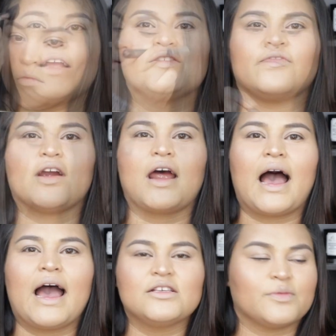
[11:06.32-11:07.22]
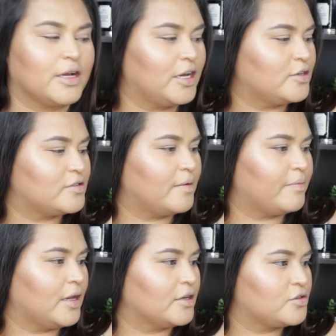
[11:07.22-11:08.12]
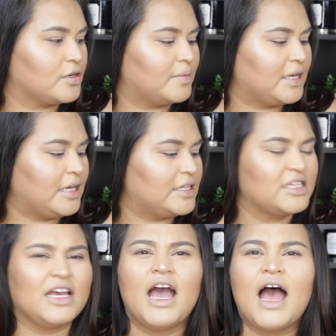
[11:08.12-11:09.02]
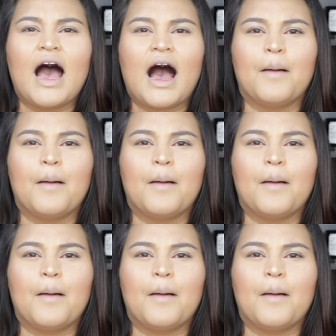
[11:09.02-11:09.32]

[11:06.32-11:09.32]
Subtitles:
Alright, so for our eyes, we're gonna do something extremely easy.